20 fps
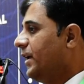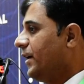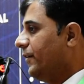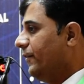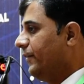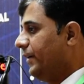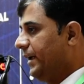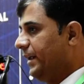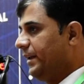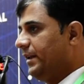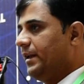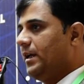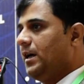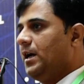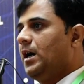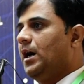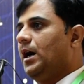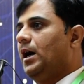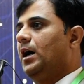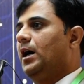
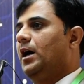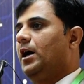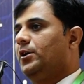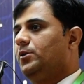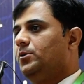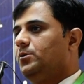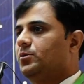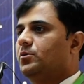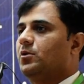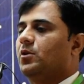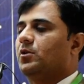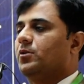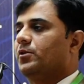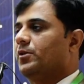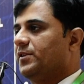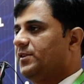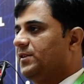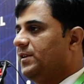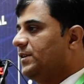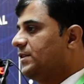When Ayub Khodo
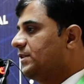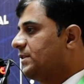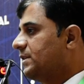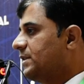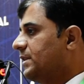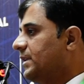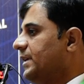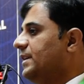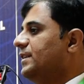resisted,